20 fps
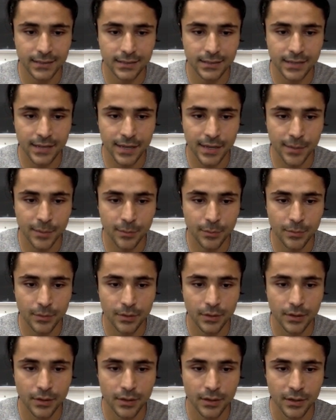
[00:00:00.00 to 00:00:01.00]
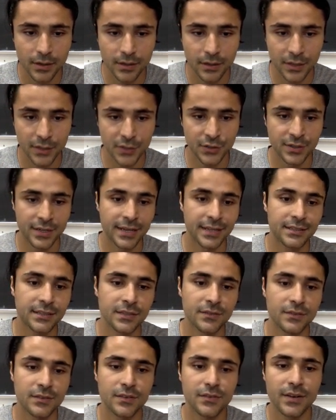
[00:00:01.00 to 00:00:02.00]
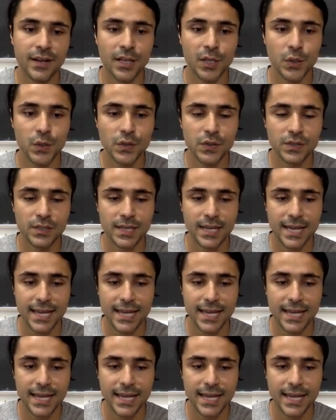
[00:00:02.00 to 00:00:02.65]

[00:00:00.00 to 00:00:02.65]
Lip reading: same electronegativity values.